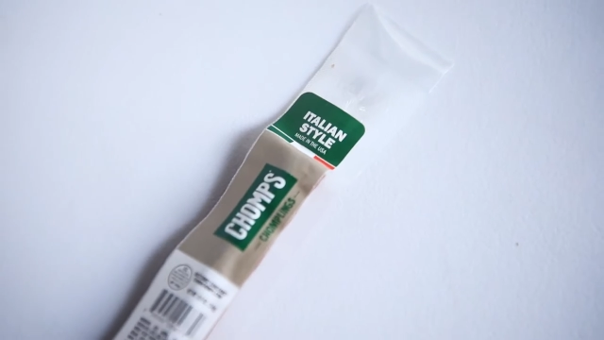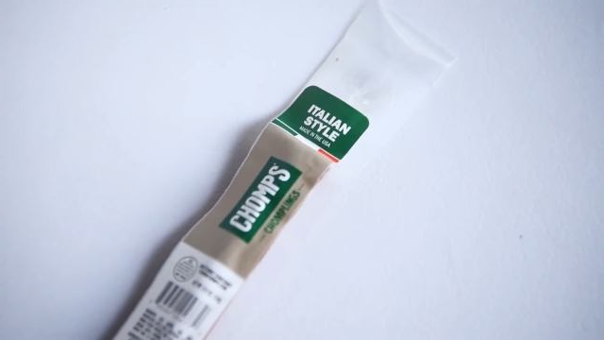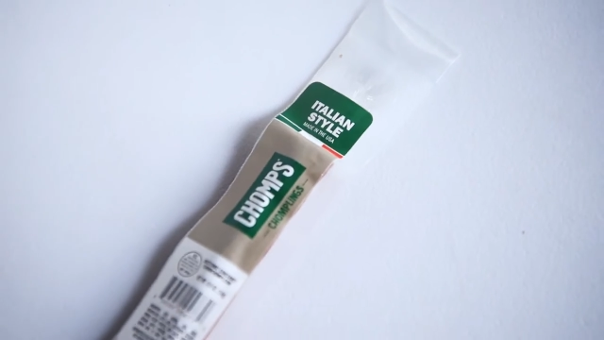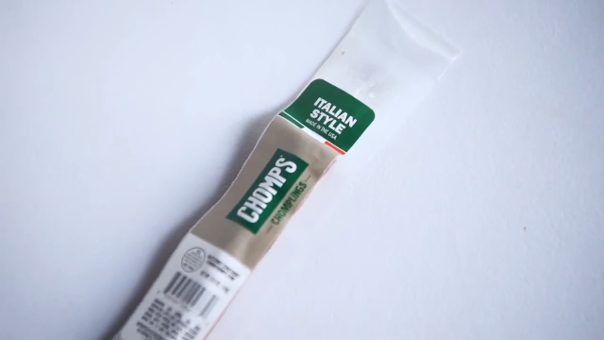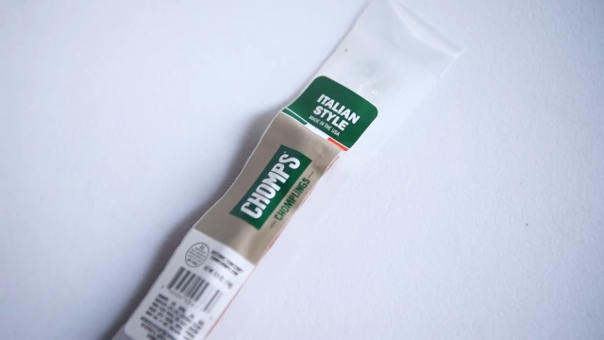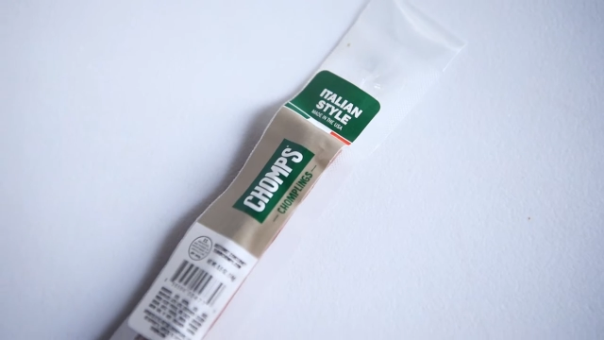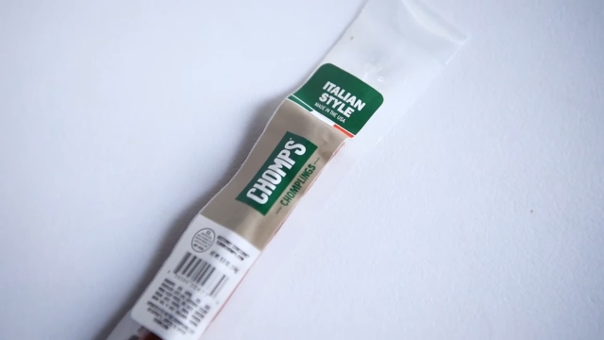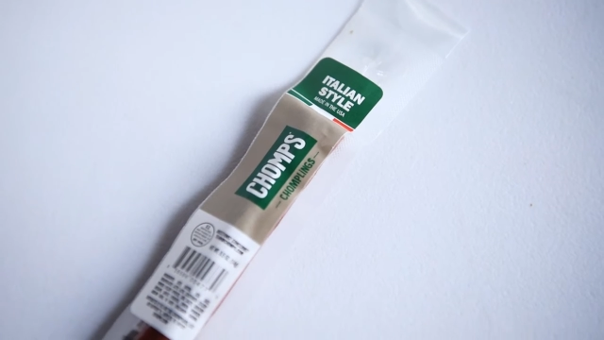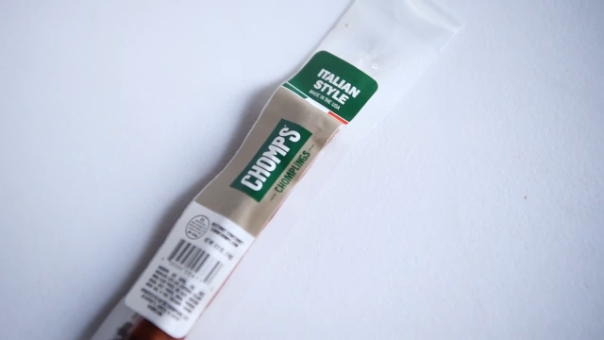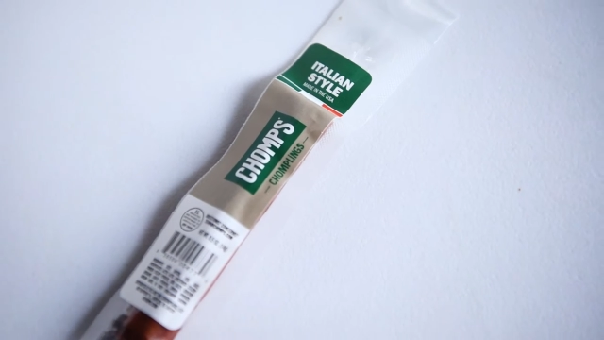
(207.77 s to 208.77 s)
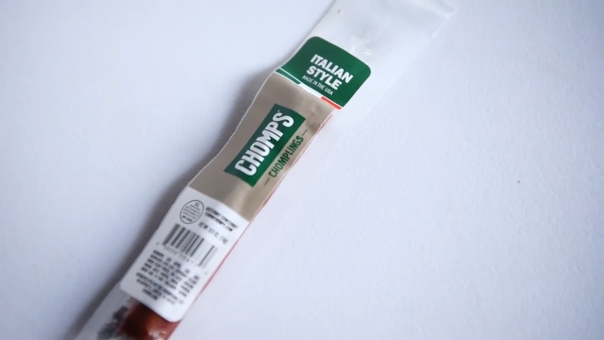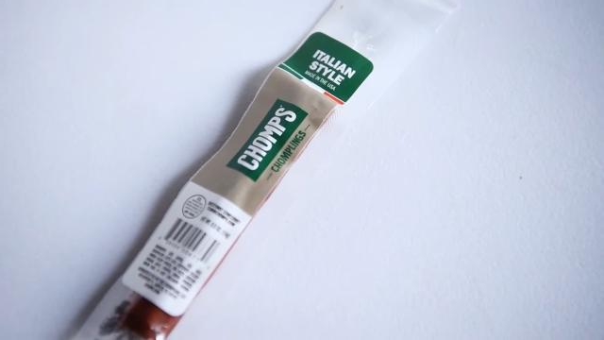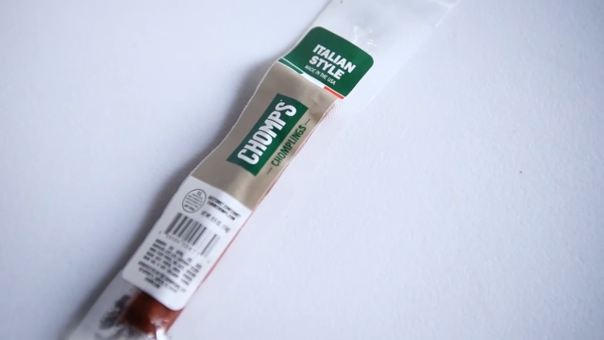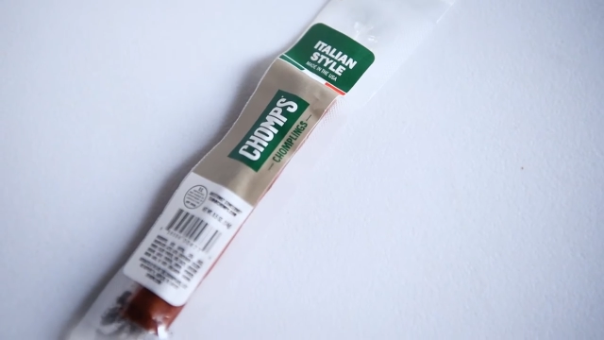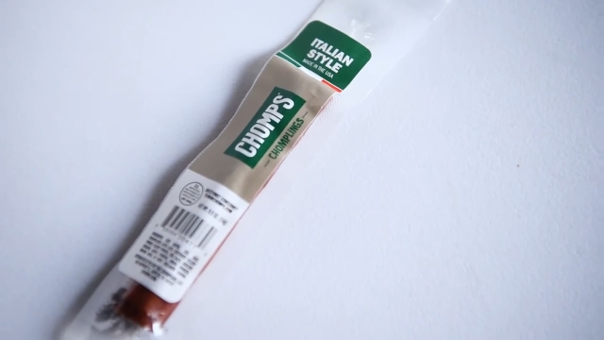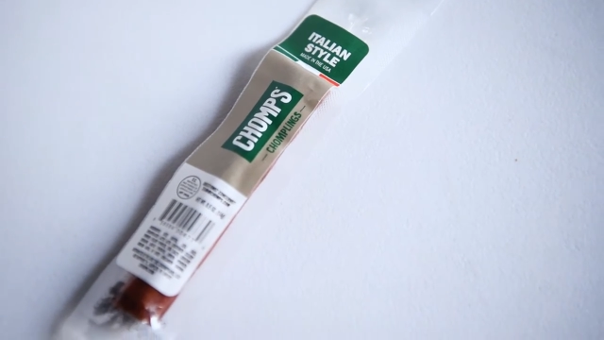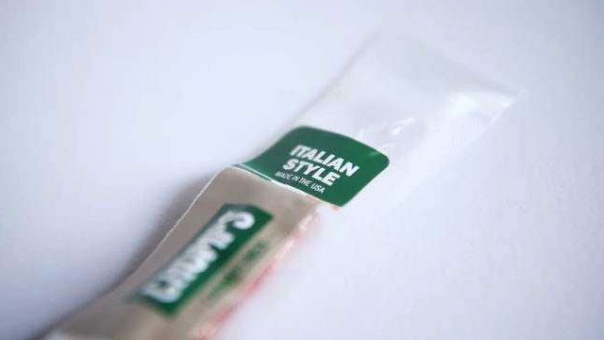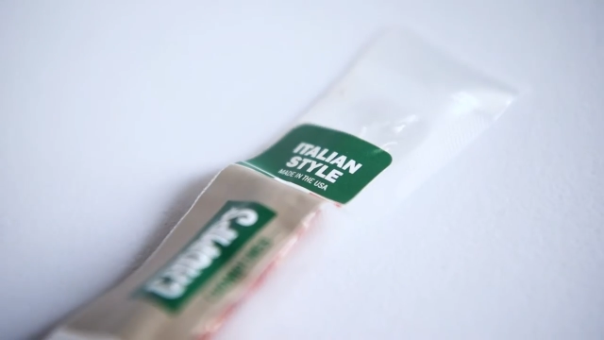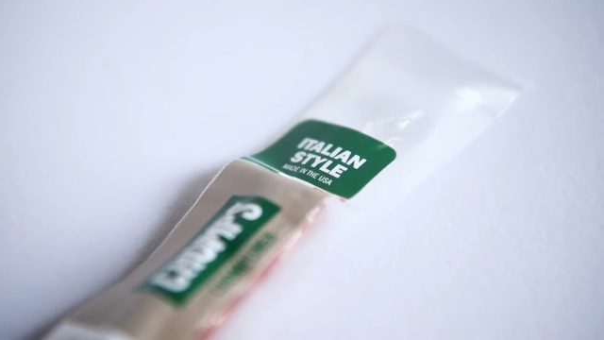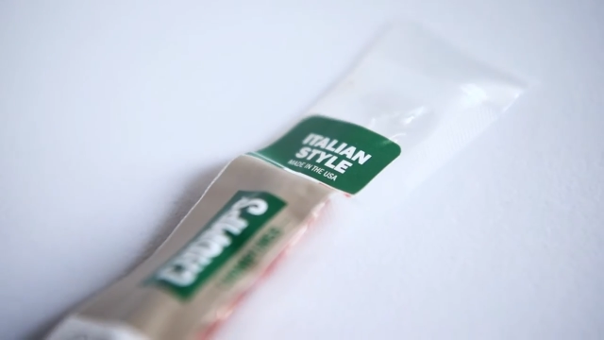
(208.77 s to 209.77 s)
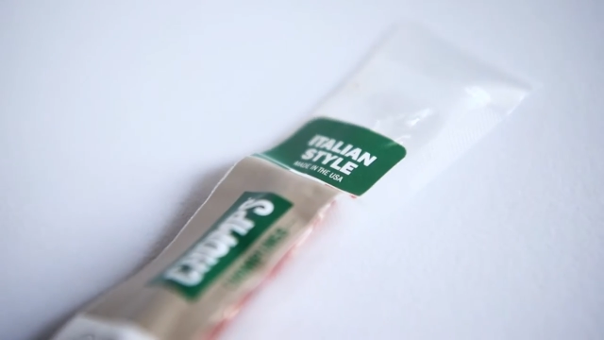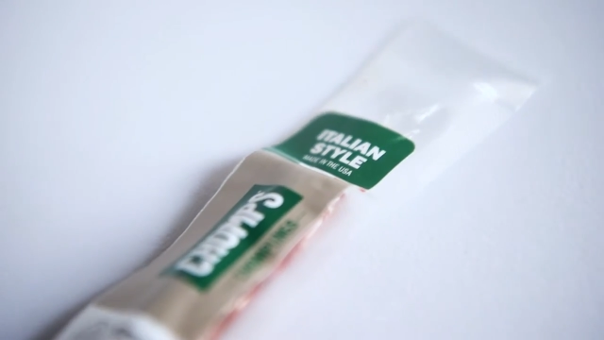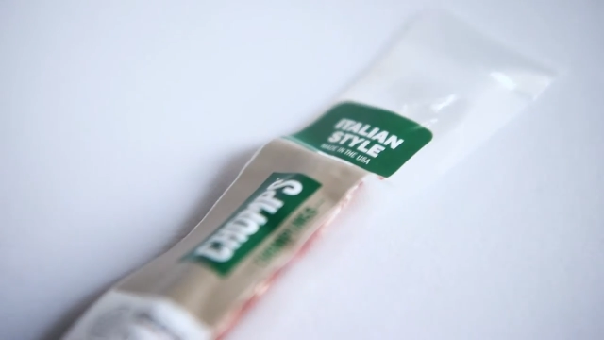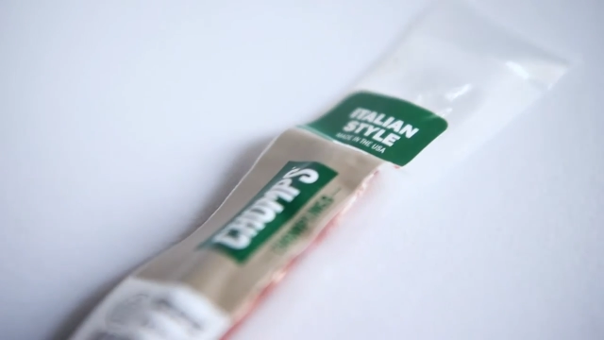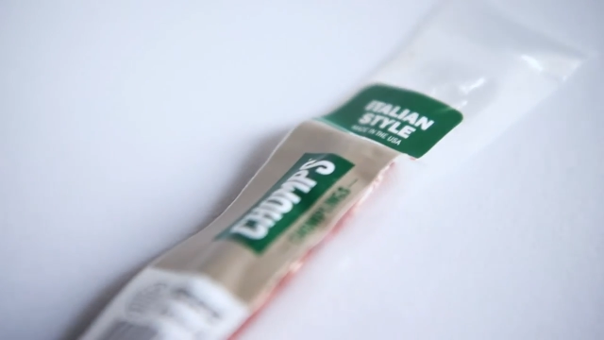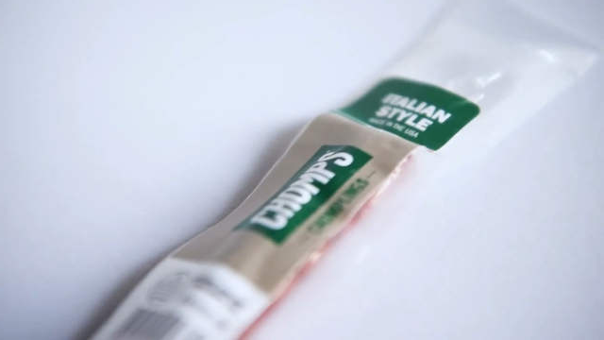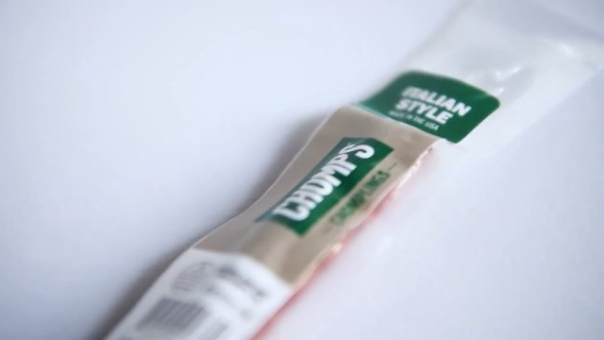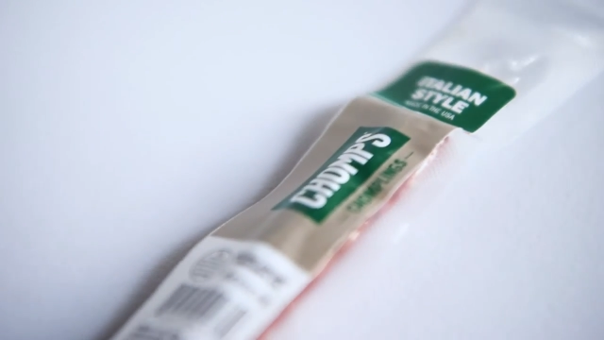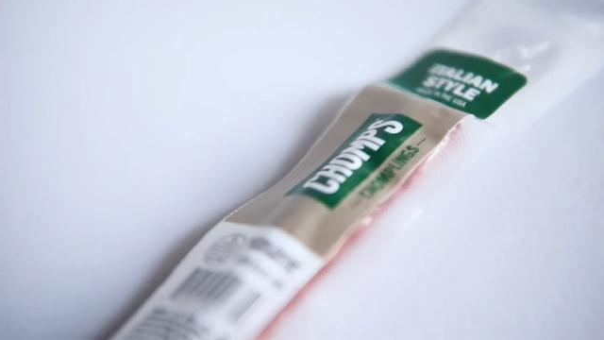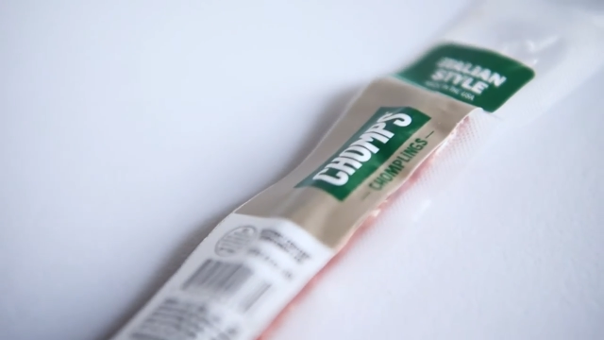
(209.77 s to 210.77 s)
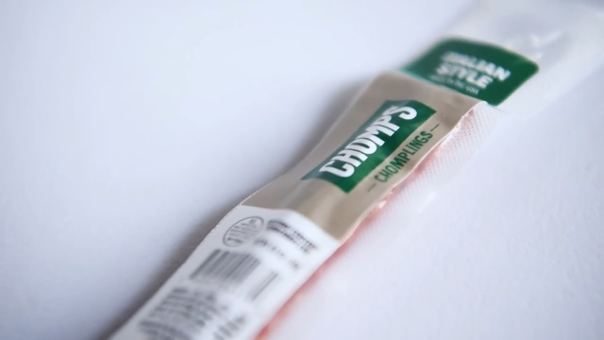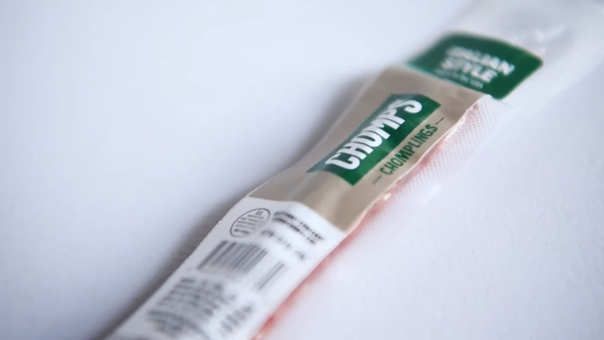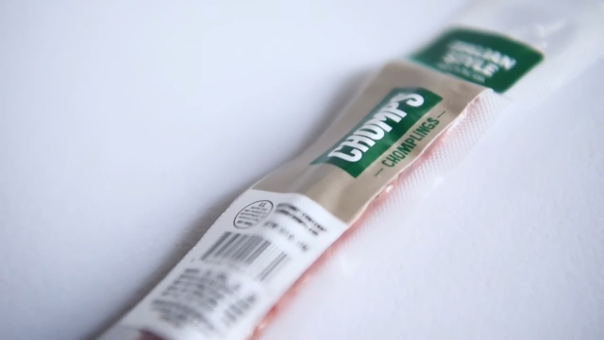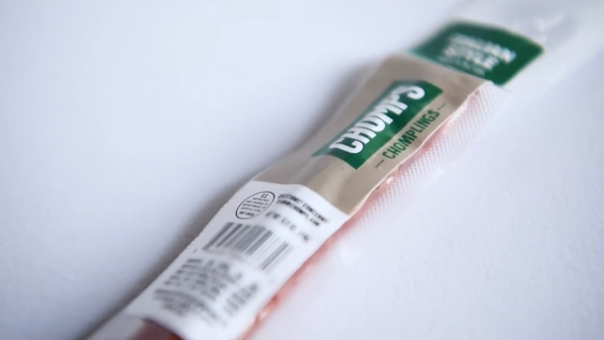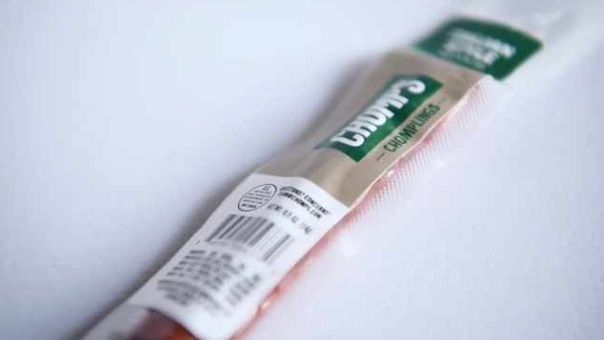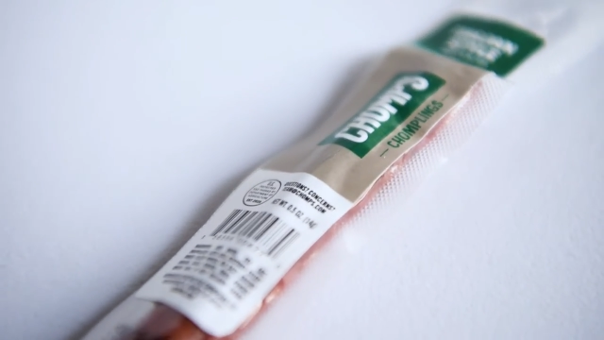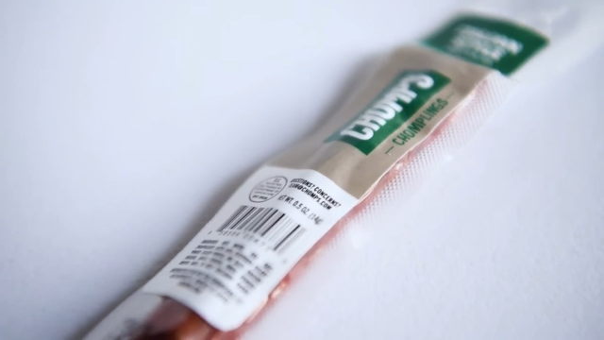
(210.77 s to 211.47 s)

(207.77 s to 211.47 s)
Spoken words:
(no speaker visible)